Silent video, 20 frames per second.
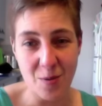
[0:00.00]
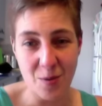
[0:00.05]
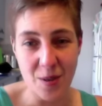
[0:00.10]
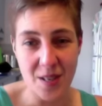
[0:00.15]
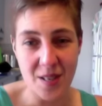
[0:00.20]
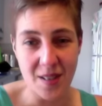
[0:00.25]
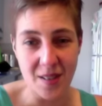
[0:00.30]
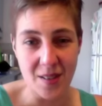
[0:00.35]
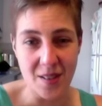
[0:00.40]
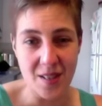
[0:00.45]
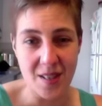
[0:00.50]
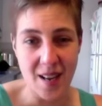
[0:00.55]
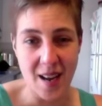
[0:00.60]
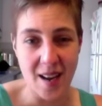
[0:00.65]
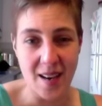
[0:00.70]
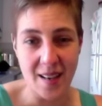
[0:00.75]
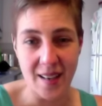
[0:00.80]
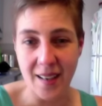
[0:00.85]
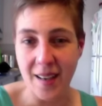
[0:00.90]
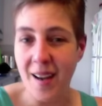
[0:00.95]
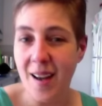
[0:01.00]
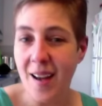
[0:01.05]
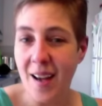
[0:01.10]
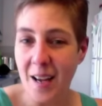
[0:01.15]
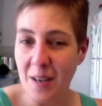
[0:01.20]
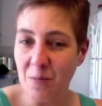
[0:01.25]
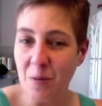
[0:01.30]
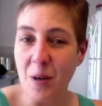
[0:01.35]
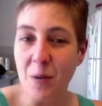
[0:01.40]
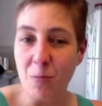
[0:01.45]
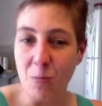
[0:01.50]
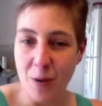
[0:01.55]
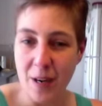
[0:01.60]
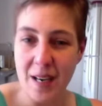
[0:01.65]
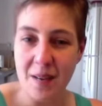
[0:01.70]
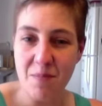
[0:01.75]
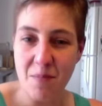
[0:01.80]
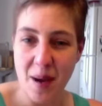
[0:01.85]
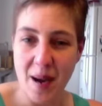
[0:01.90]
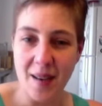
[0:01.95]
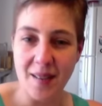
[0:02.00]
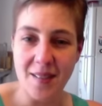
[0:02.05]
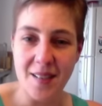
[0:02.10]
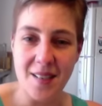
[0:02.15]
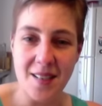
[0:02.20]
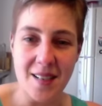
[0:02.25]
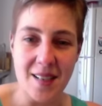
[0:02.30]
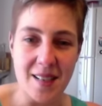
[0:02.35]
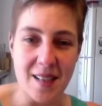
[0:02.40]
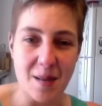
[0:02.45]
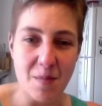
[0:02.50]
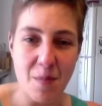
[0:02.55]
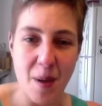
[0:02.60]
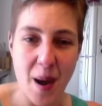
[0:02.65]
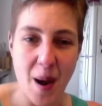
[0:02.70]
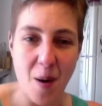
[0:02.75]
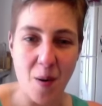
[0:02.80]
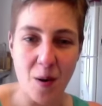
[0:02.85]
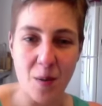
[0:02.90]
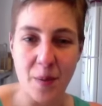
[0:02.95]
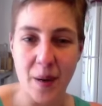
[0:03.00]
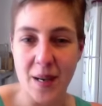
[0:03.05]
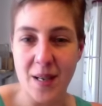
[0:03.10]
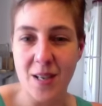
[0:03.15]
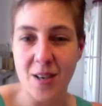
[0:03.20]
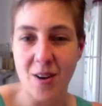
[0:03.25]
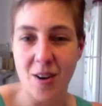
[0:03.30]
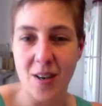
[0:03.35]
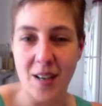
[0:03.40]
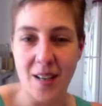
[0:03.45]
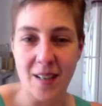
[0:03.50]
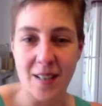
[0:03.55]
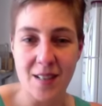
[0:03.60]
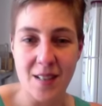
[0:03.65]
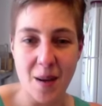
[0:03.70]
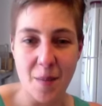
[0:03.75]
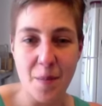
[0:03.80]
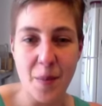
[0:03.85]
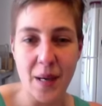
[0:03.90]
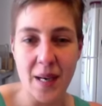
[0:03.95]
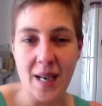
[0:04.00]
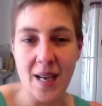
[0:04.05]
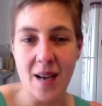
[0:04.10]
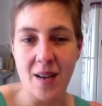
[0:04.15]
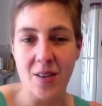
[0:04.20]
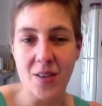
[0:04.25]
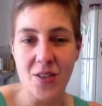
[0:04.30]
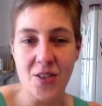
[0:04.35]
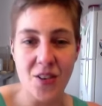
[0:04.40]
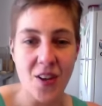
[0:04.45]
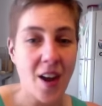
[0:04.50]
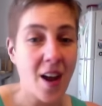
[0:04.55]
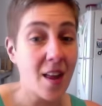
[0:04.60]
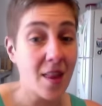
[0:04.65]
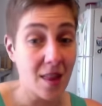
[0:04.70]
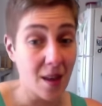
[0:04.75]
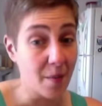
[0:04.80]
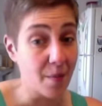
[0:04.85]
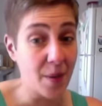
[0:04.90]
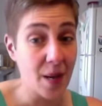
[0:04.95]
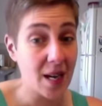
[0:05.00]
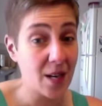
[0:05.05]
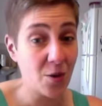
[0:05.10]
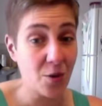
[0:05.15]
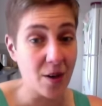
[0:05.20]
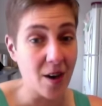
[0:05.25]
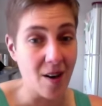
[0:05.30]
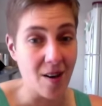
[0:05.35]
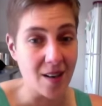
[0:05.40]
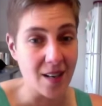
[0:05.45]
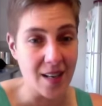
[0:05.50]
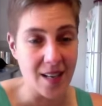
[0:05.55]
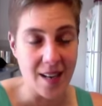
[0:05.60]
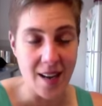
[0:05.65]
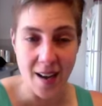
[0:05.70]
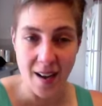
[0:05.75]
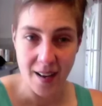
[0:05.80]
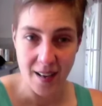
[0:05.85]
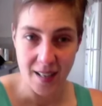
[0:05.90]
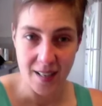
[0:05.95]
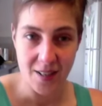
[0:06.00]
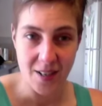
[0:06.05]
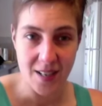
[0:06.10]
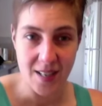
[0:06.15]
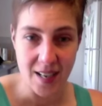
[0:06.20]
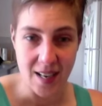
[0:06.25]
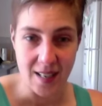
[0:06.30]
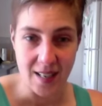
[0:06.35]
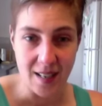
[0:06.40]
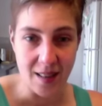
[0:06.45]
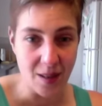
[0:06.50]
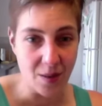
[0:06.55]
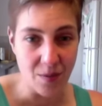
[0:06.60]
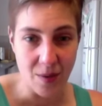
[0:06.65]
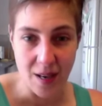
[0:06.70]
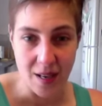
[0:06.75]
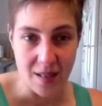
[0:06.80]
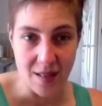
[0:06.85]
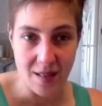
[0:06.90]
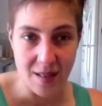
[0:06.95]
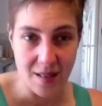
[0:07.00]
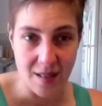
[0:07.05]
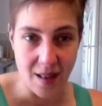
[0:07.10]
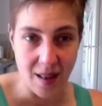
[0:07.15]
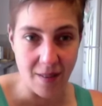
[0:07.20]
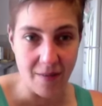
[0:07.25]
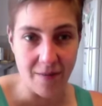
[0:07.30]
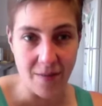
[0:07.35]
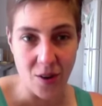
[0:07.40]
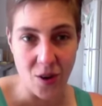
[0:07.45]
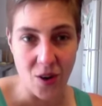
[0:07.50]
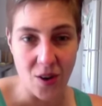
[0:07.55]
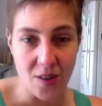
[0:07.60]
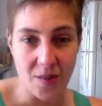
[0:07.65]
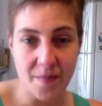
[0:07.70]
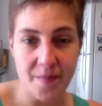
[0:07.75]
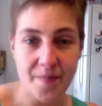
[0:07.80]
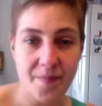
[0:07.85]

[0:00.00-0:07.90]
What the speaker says: was still standing, and went right back to seeking power by talking somebody else, the patriarchy, into taking the risks in the fall.